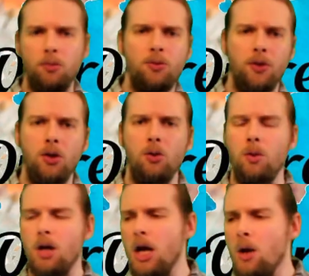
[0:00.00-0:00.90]
for you.
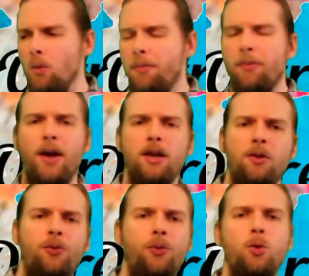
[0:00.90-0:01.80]
We've provided
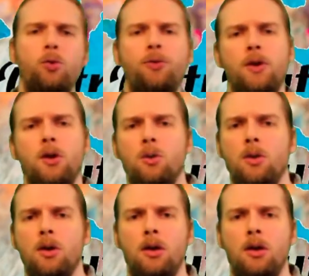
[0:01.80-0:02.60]
food for you.